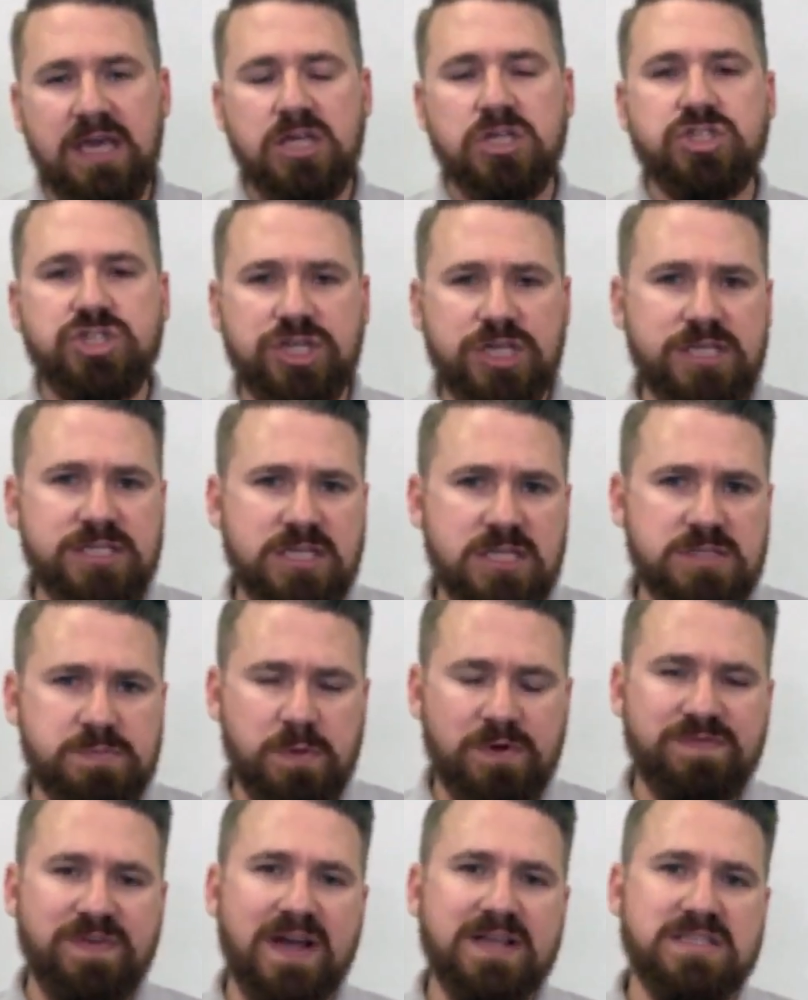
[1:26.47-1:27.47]
Jesus
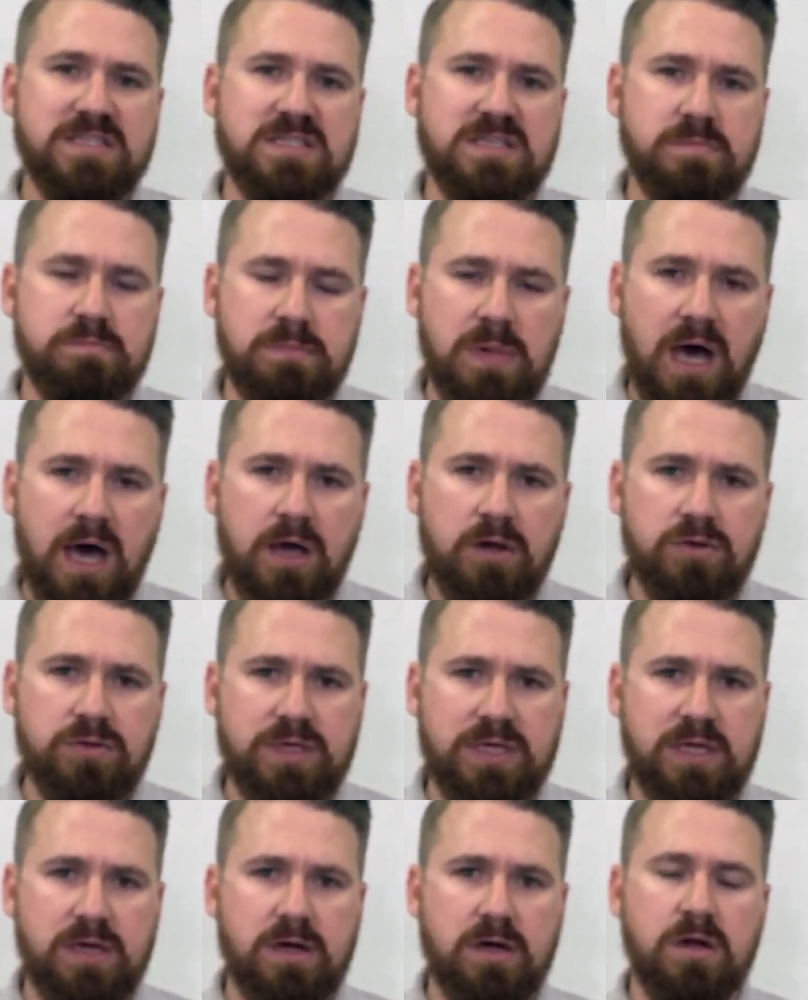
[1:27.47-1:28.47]
provides us a model
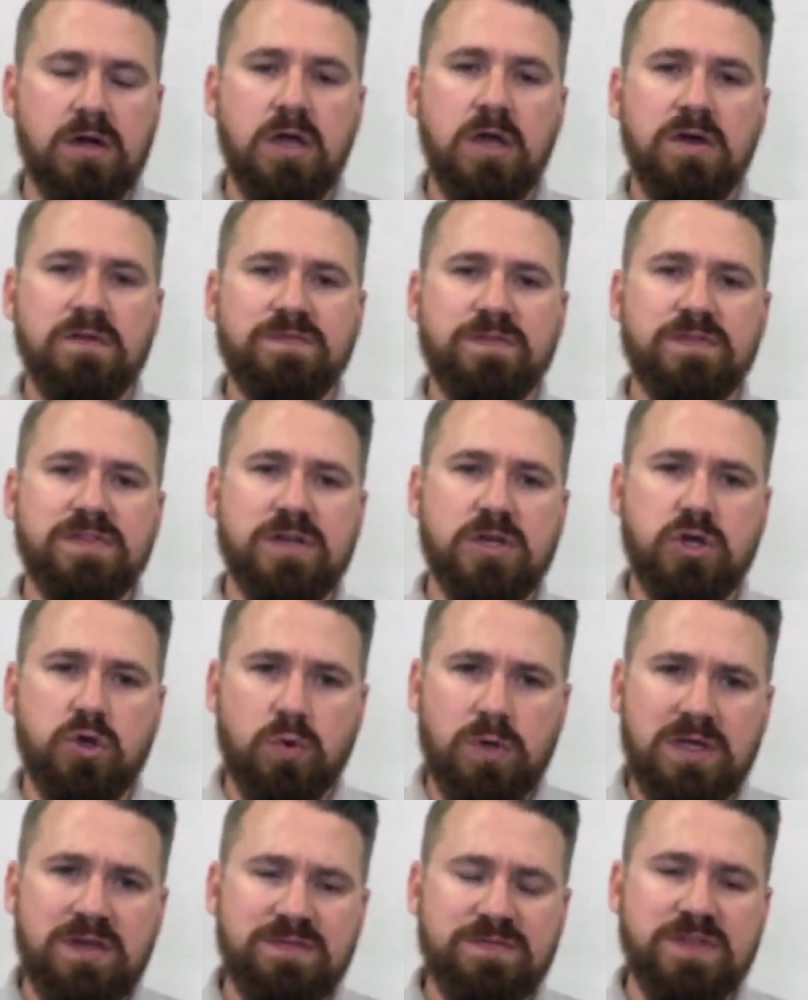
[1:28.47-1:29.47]
here for the
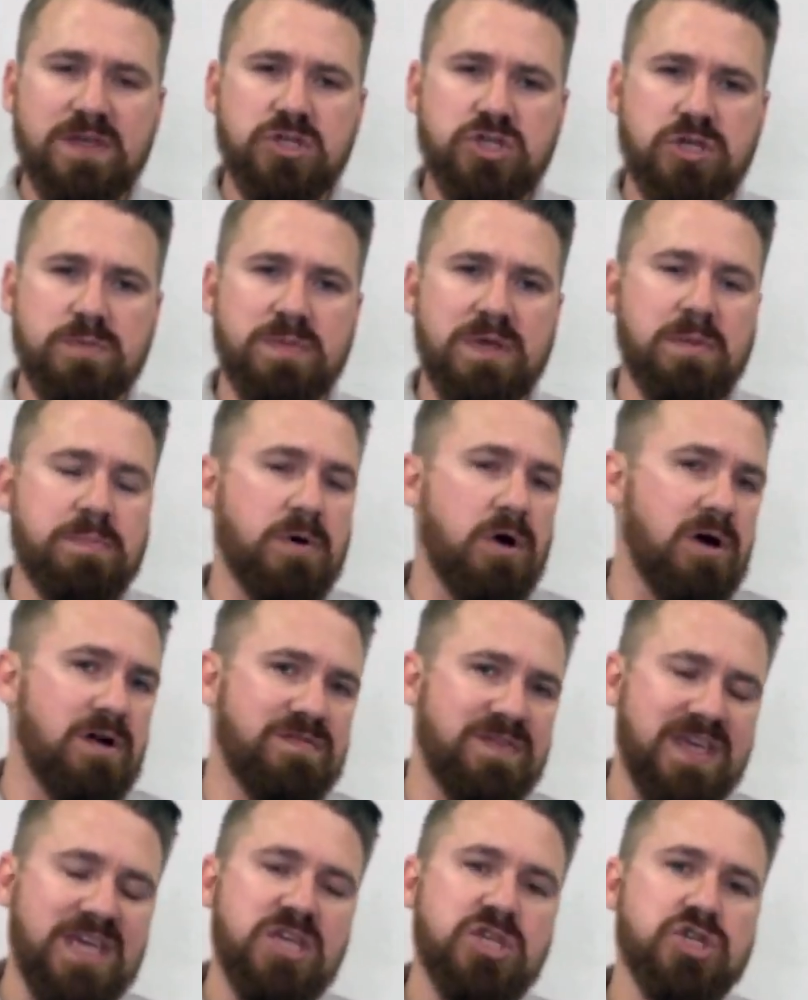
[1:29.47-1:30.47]
grief that should be a part
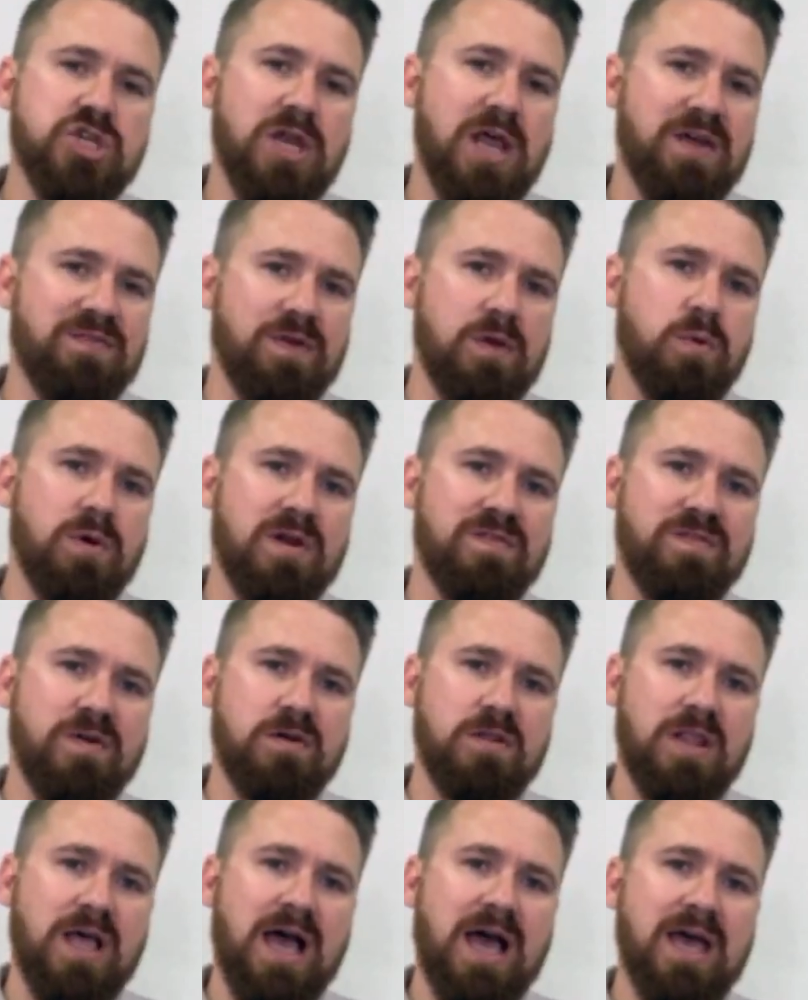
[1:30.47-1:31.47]
of each and every one of
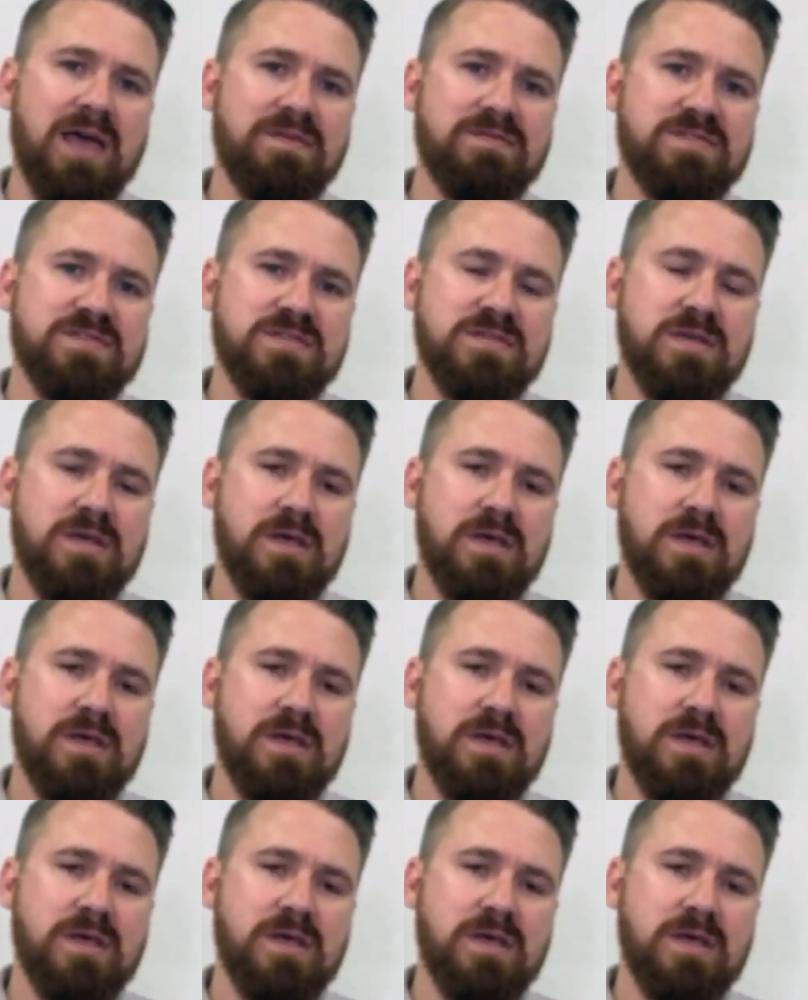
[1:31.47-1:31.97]
our lives.